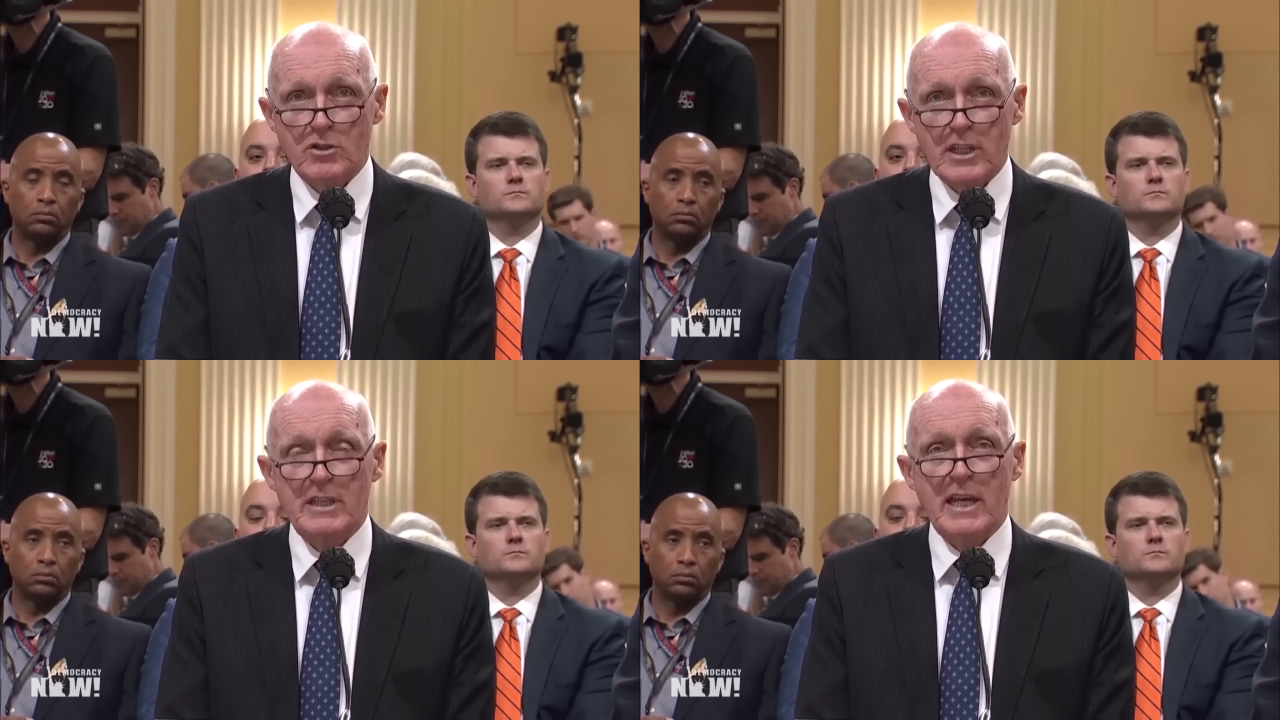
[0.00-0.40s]

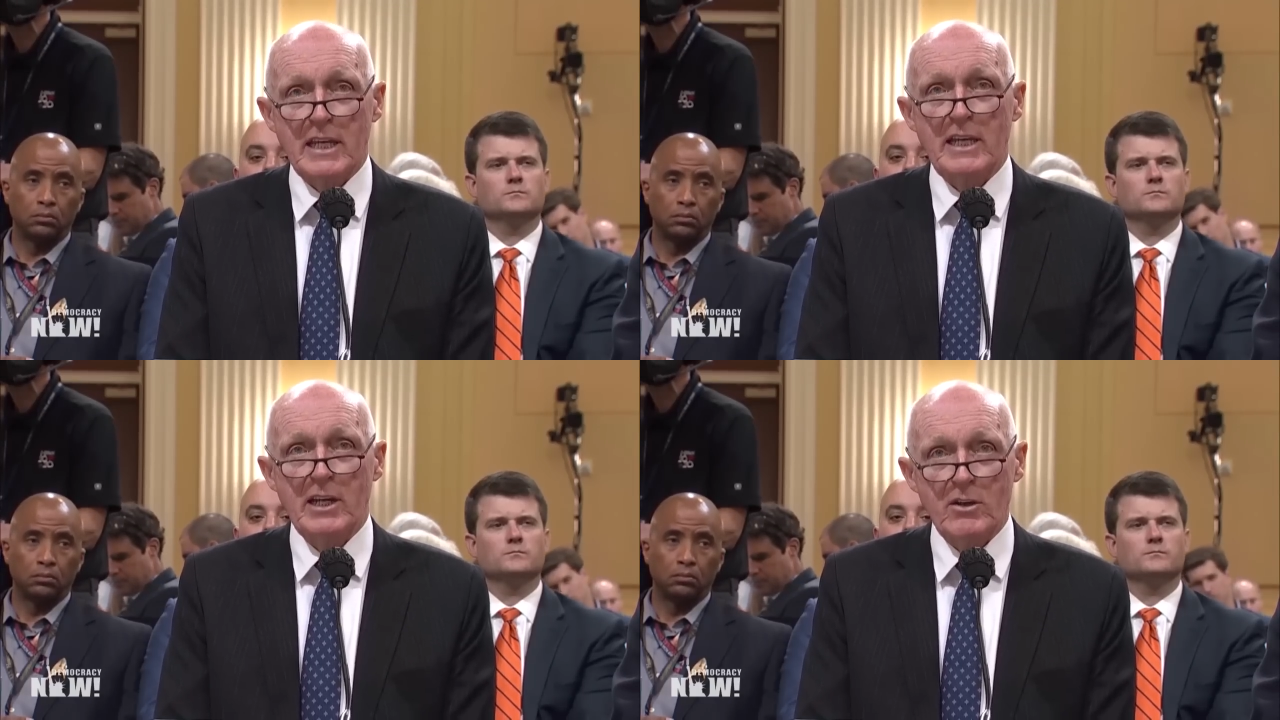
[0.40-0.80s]
Speaker 1: so that they
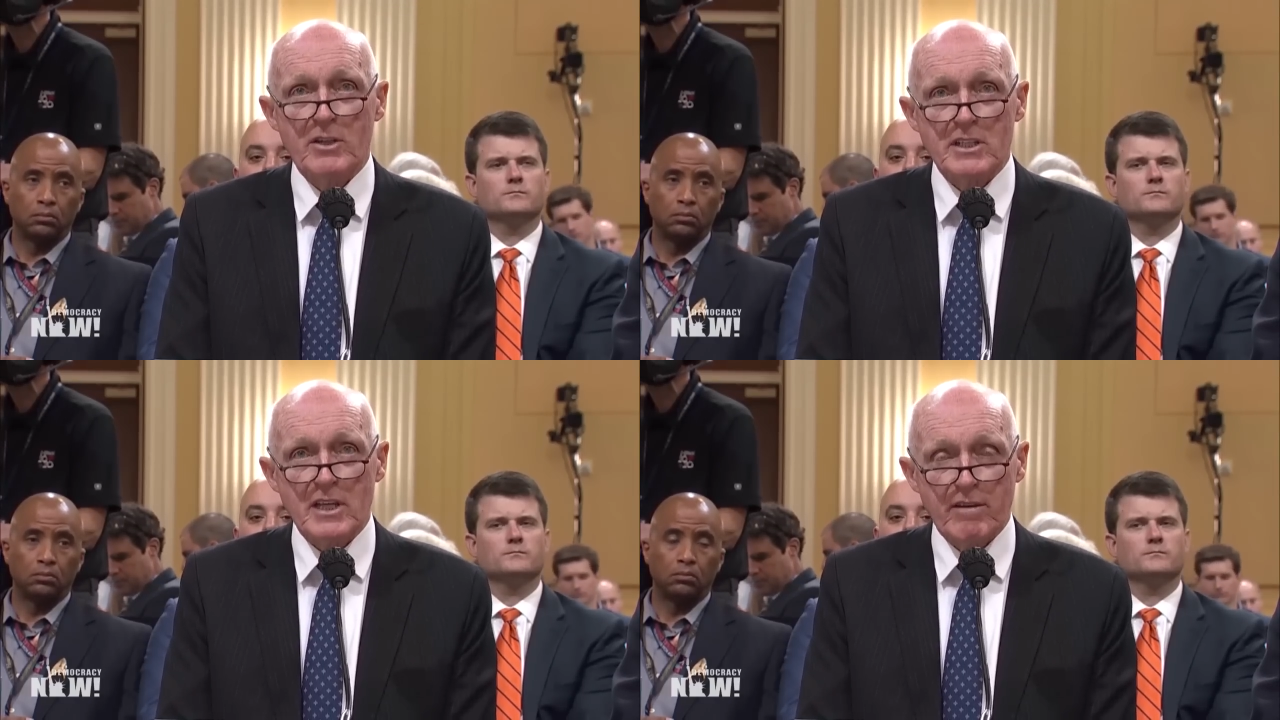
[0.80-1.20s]
could hear
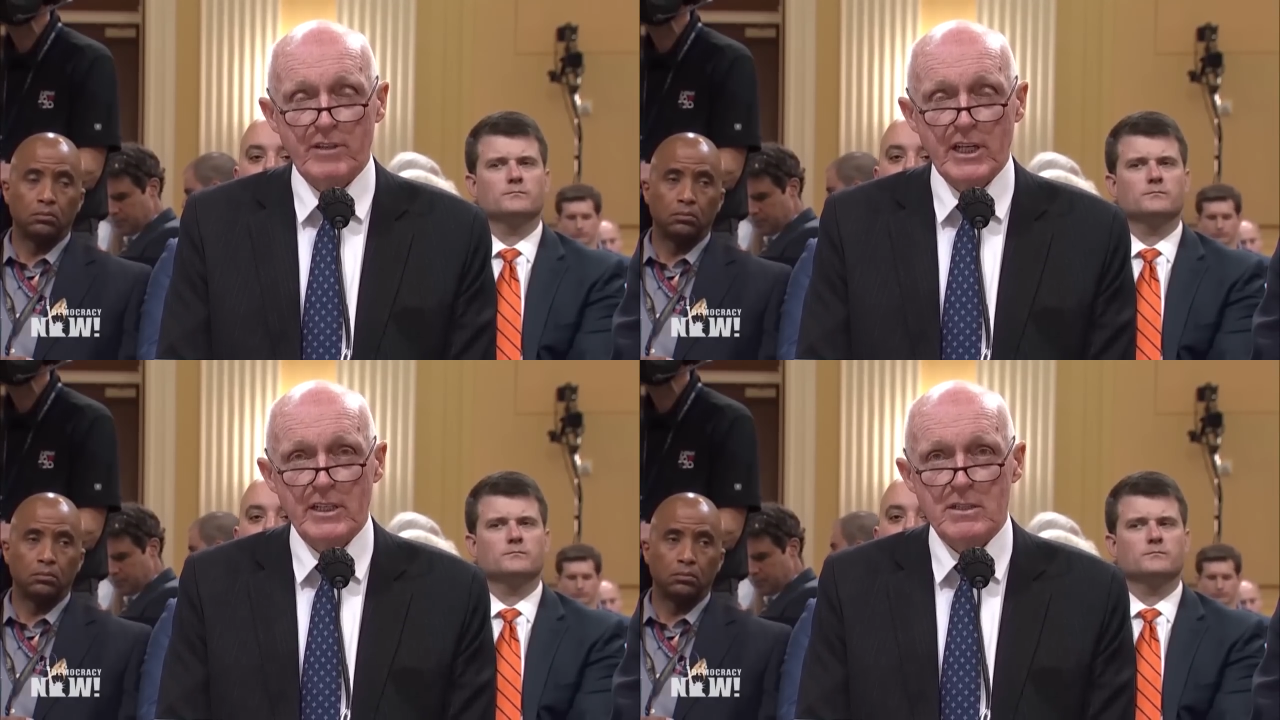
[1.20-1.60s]
this
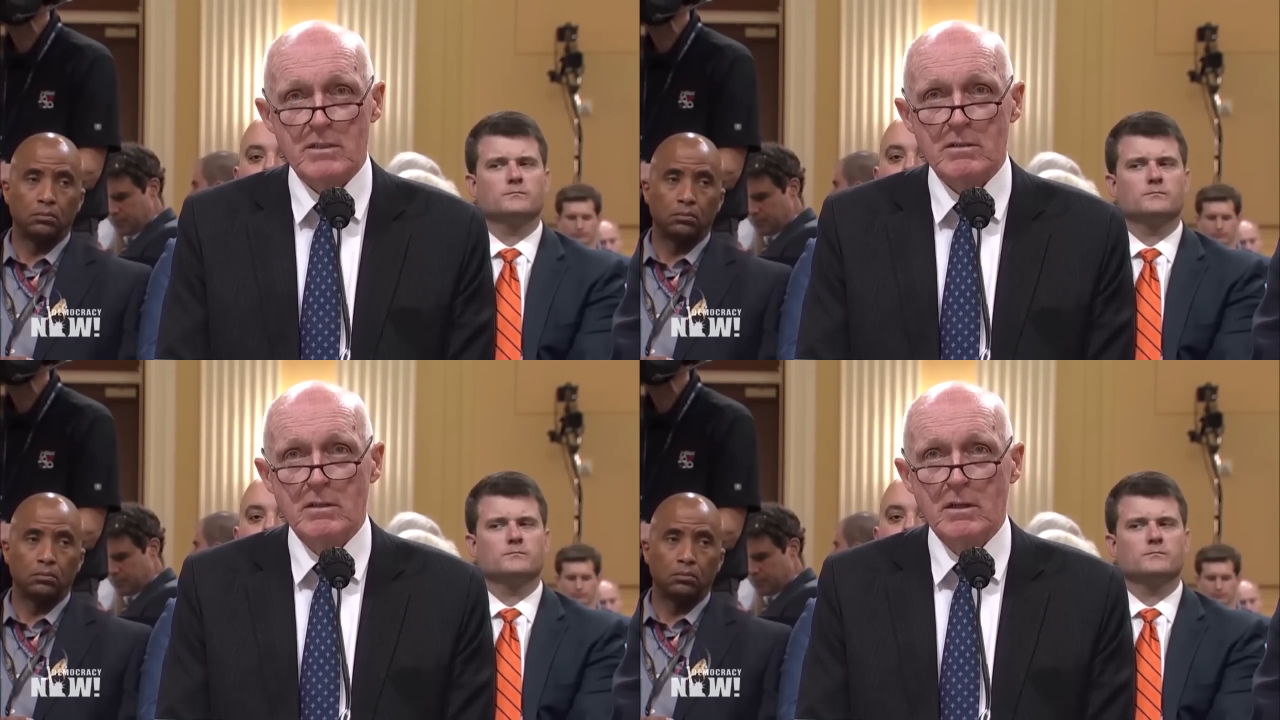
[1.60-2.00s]

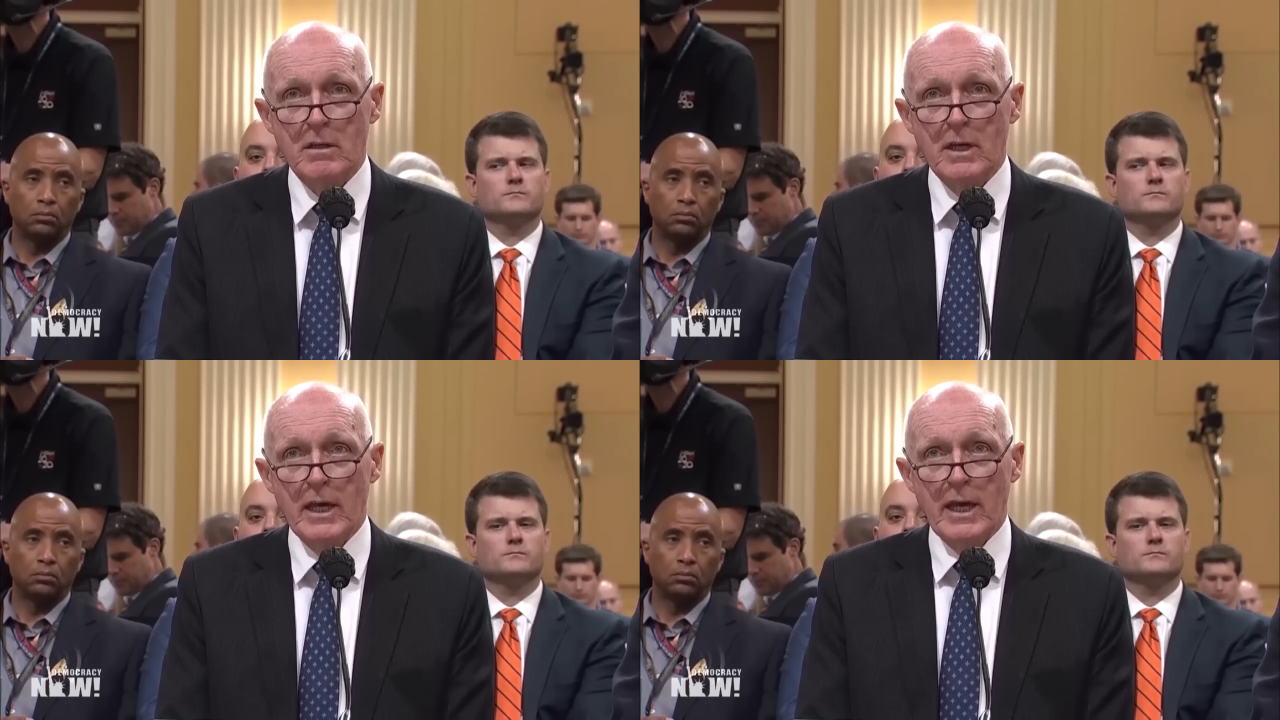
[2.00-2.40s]
evidence
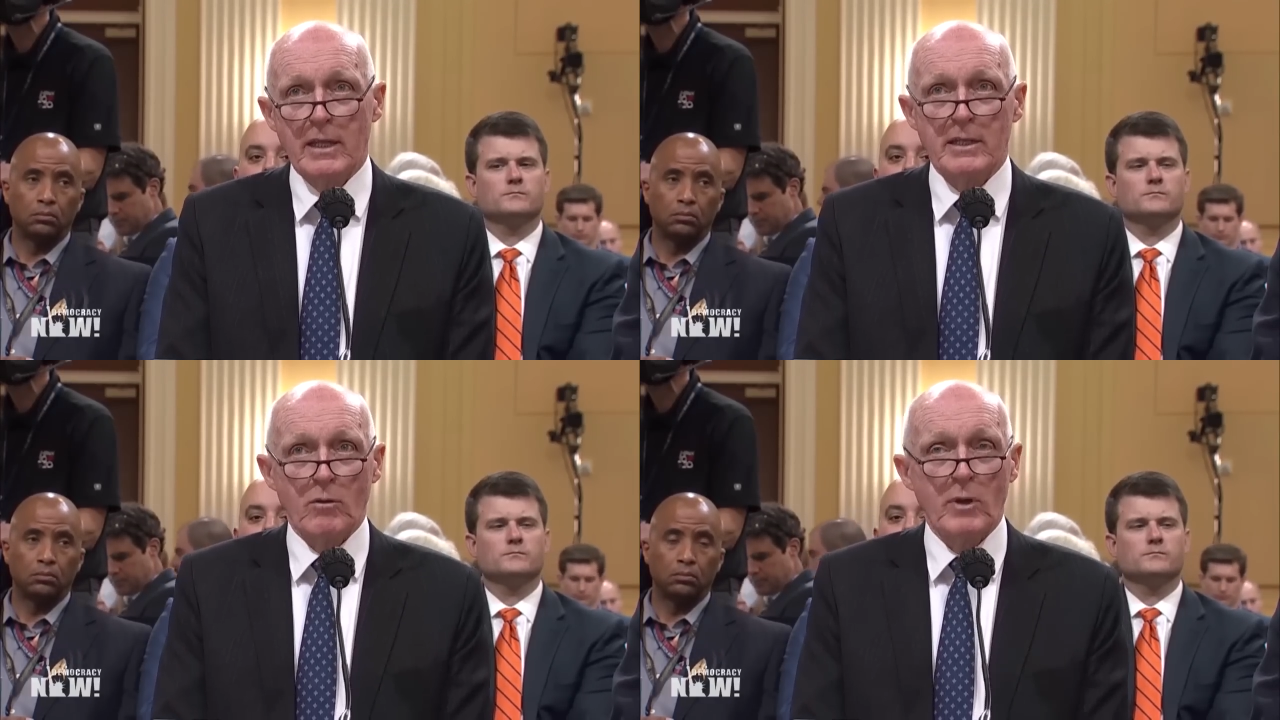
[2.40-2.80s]

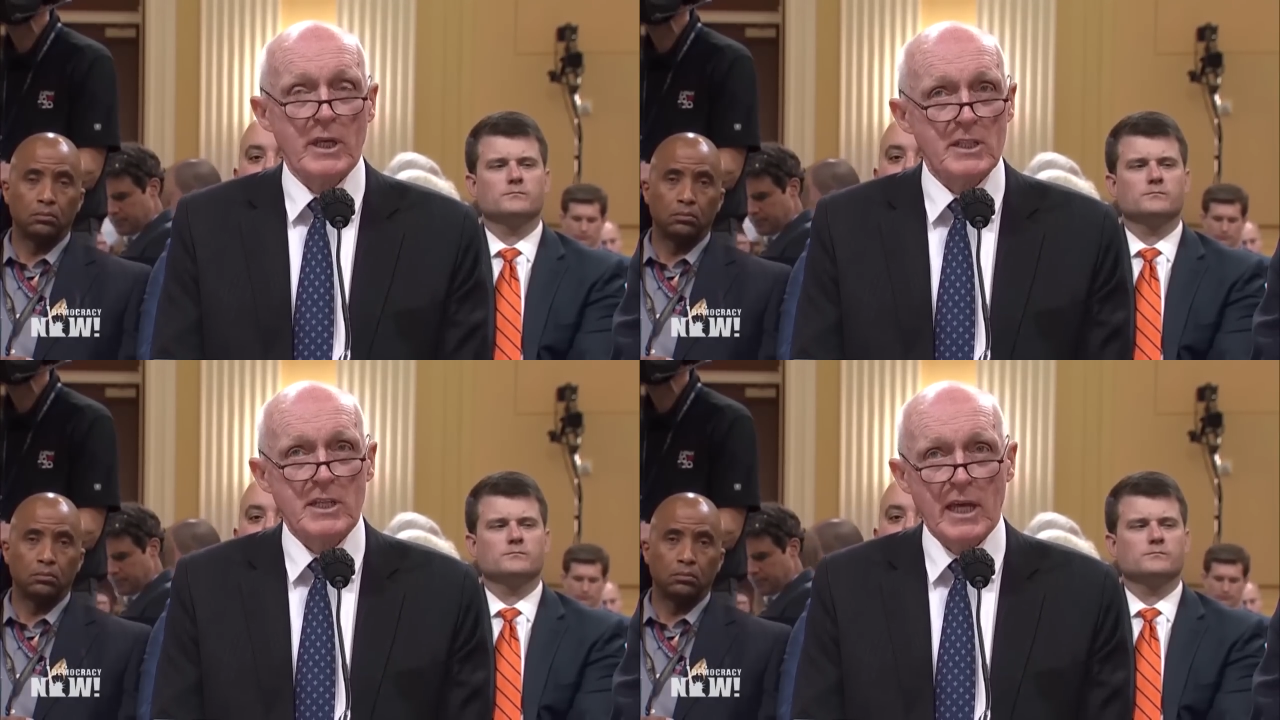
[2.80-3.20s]
and that we
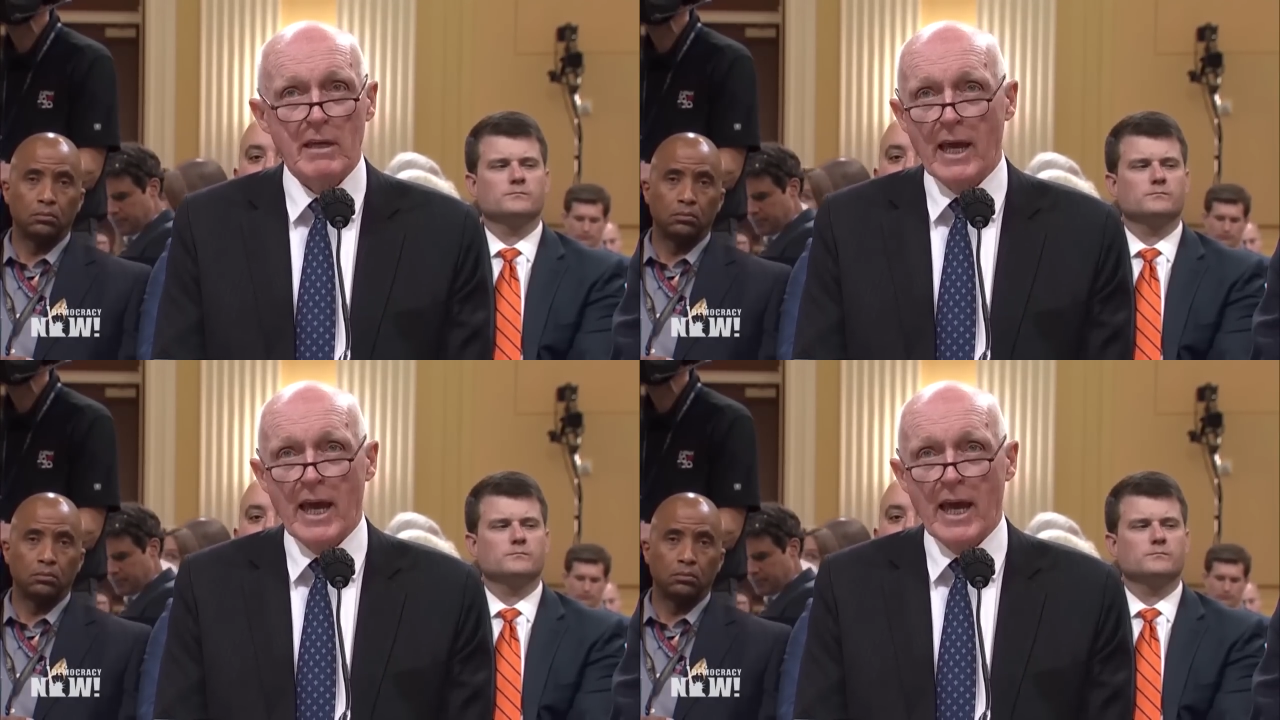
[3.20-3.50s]
could take